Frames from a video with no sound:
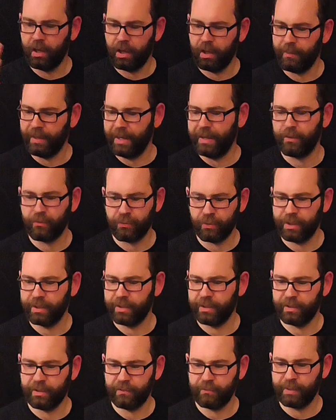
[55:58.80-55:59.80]
I'm angry
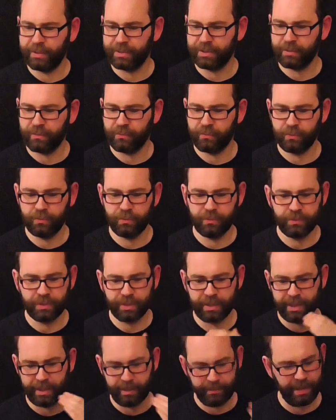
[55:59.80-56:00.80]
that they've messed up the rules,
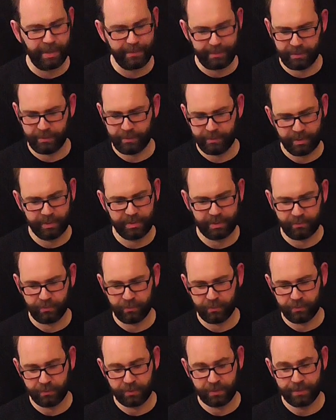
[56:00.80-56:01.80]
and I'm happy on the messed up
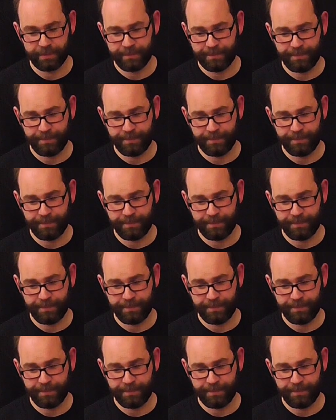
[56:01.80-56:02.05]
the rules.